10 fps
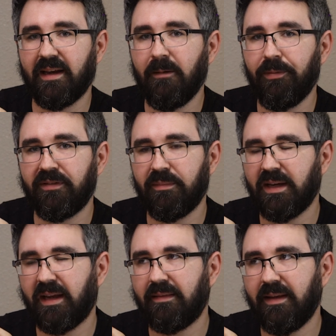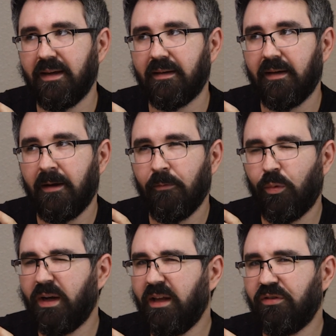I can push something, I think,
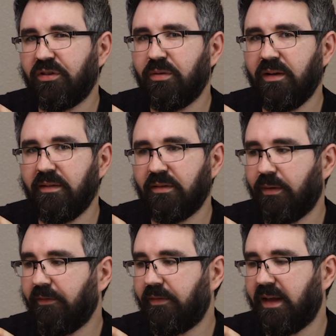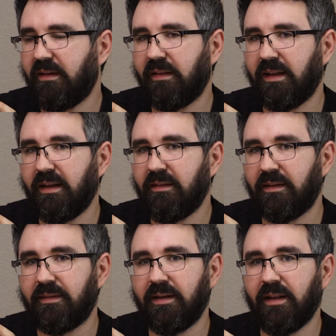1 inch or 2 inches away from the end of the lens
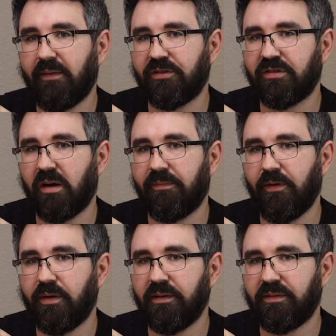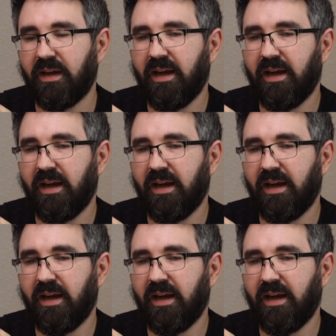and still have a sharp focus.